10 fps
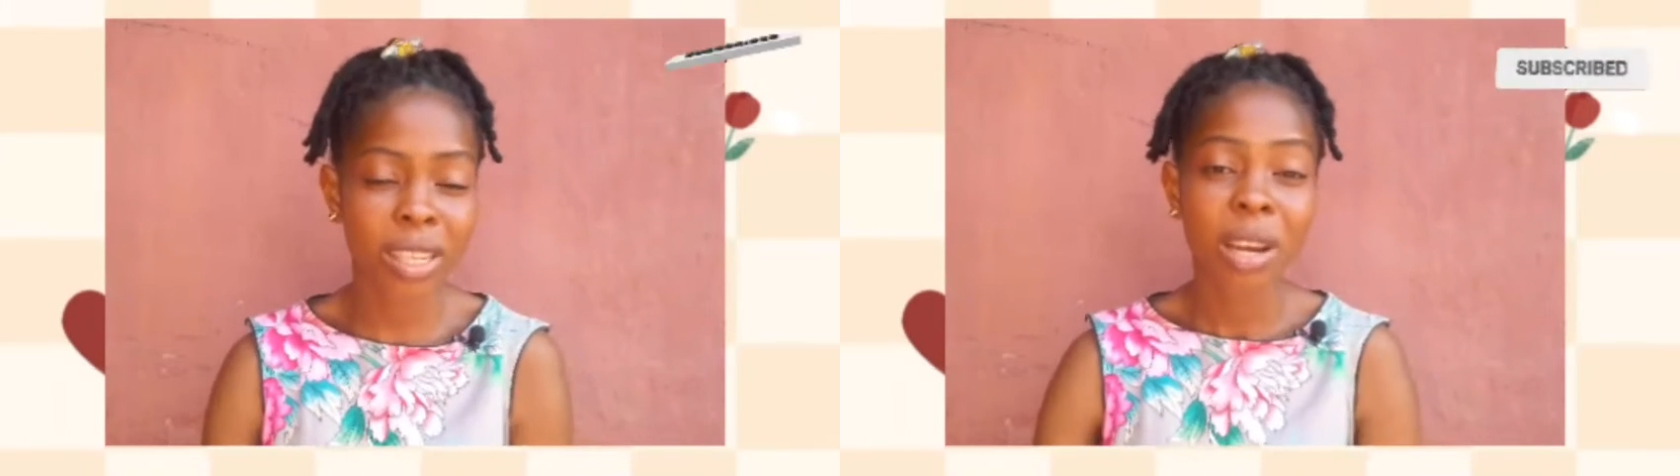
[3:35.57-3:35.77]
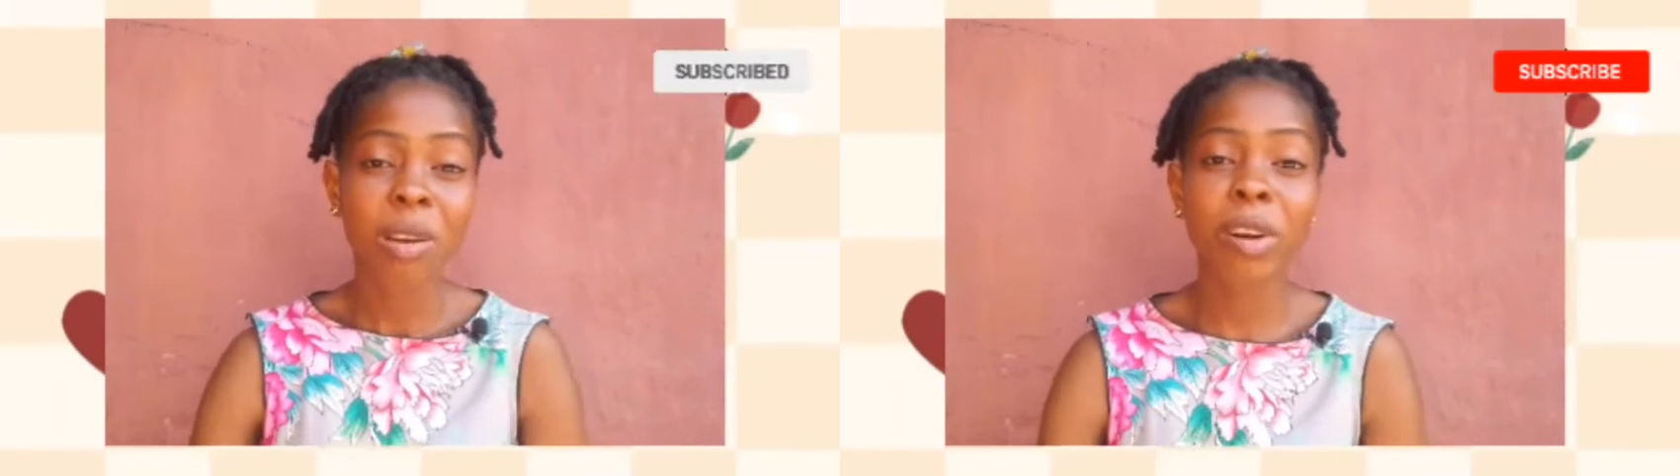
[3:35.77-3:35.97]

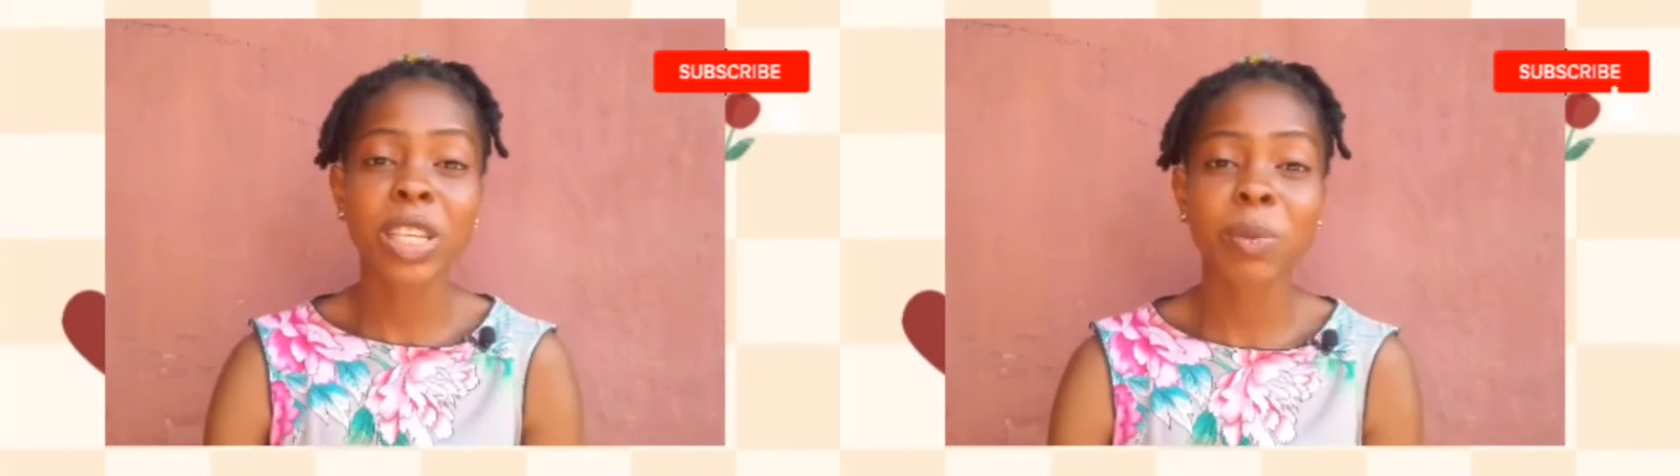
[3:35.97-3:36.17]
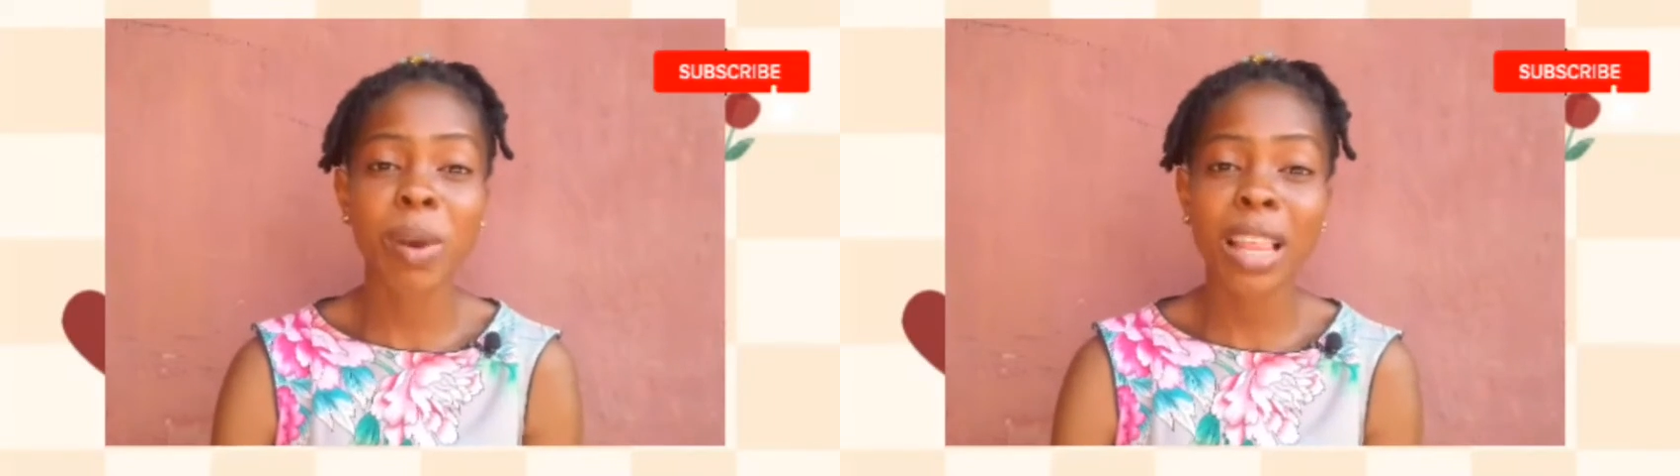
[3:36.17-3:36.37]

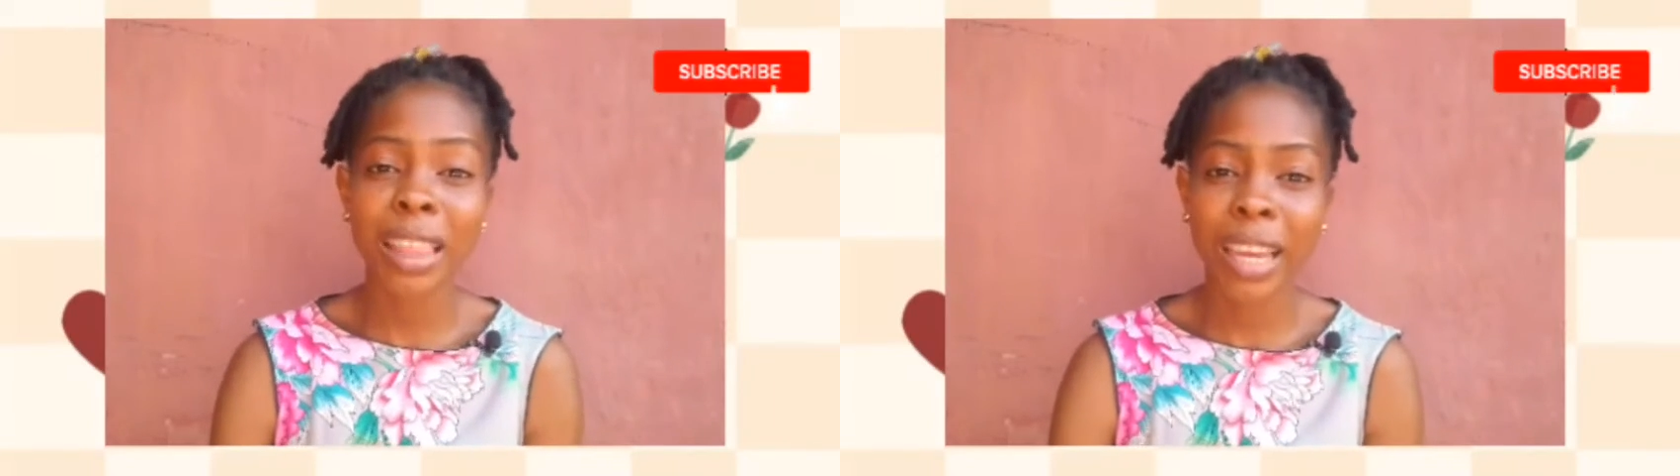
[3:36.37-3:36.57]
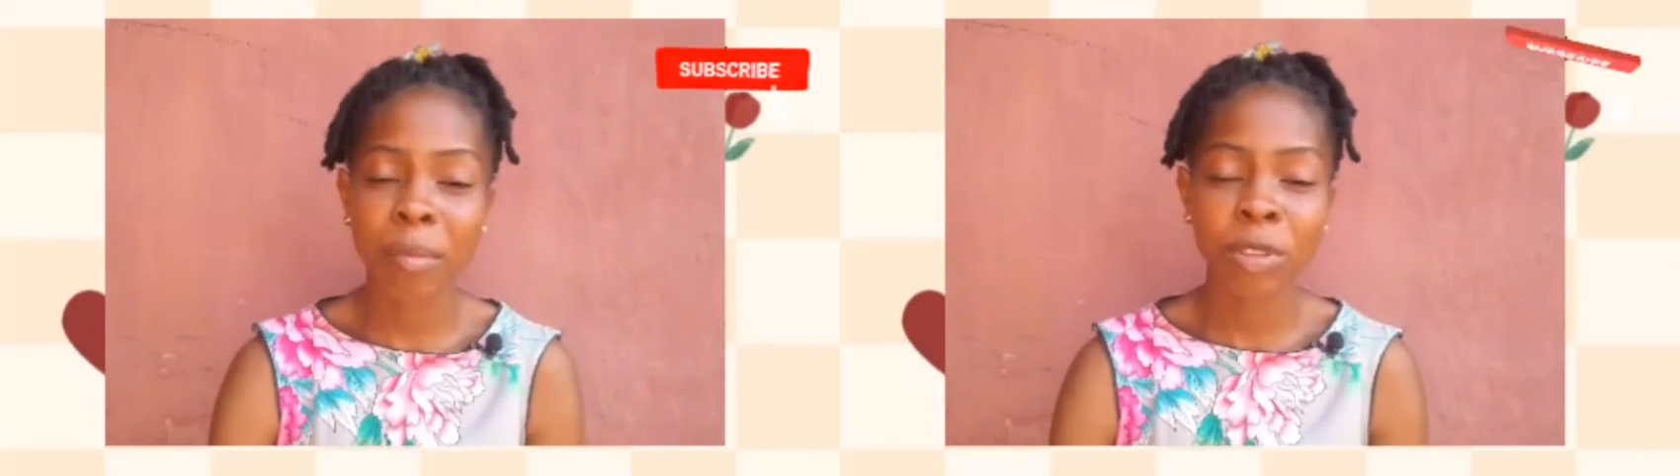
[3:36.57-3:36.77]
Respect
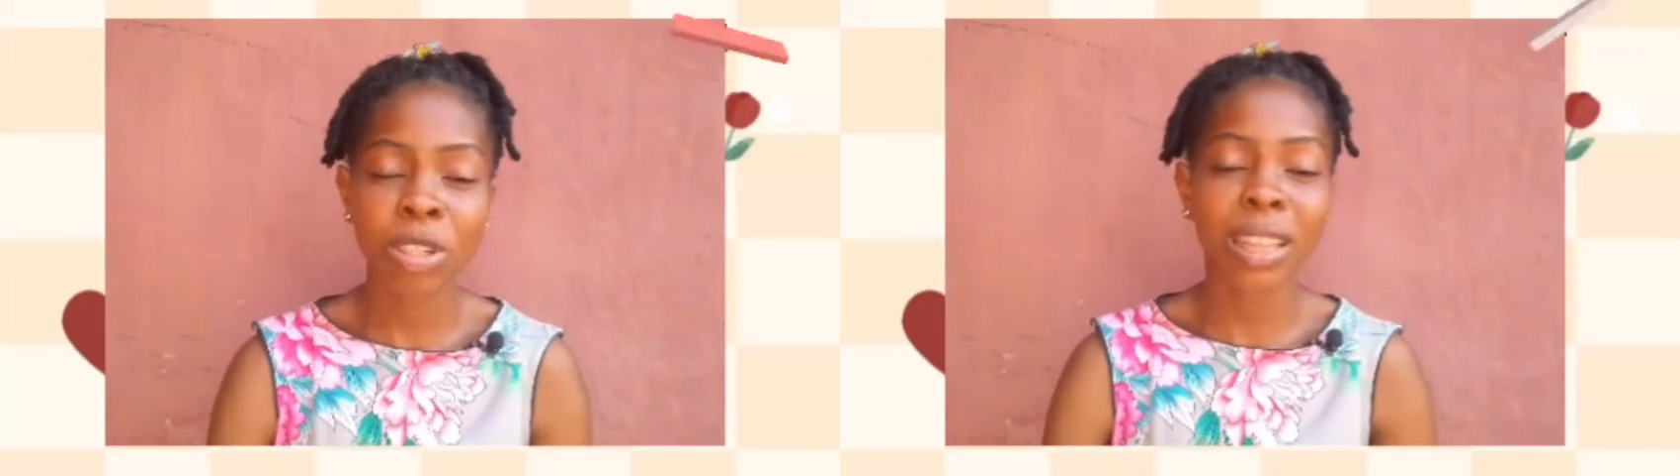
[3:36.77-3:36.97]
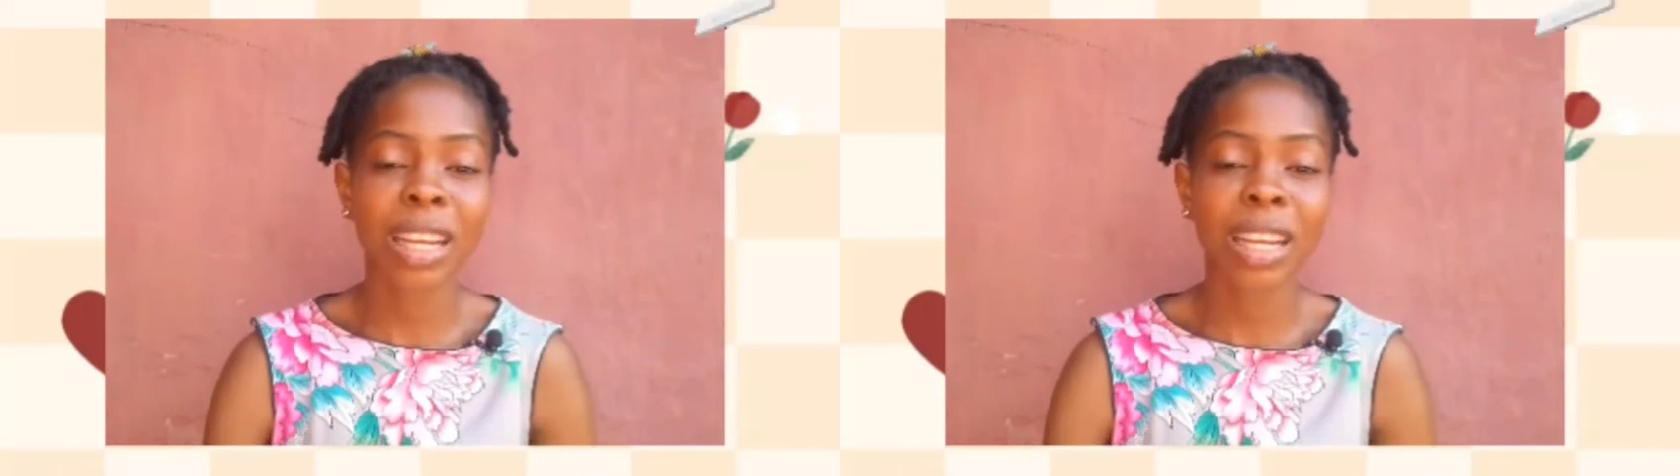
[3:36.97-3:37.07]
them just like